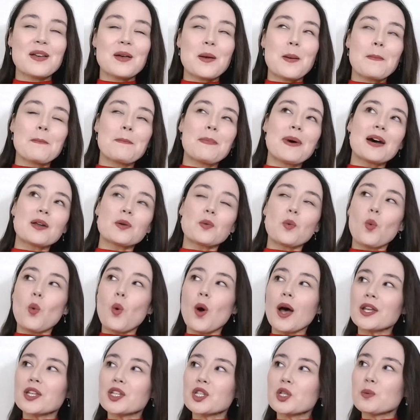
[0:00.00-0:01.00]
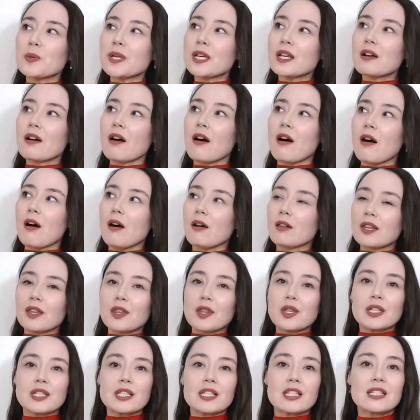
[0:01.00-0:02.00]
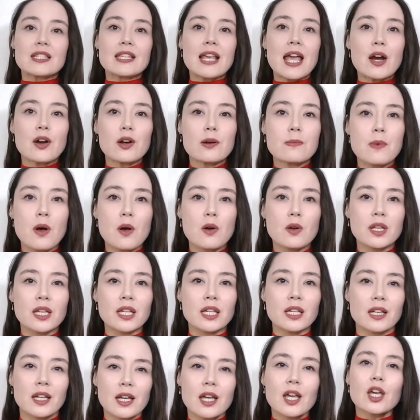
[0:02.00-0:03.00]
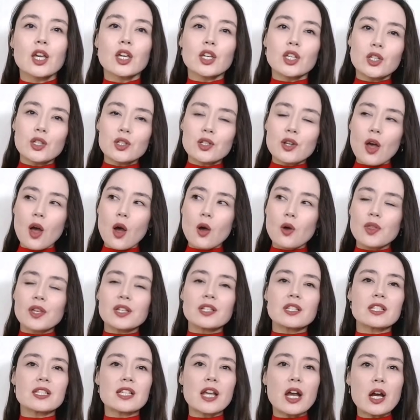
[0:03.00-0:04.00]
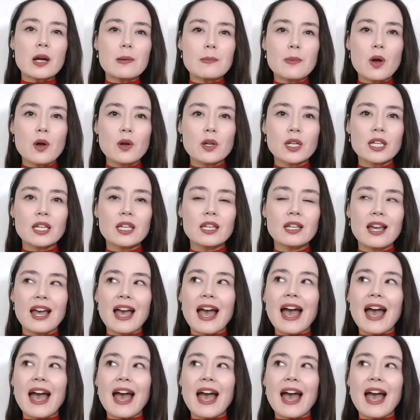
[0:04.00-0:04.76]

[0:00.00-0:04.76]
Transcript: But what do we call the ceremony? You know, the ceremony,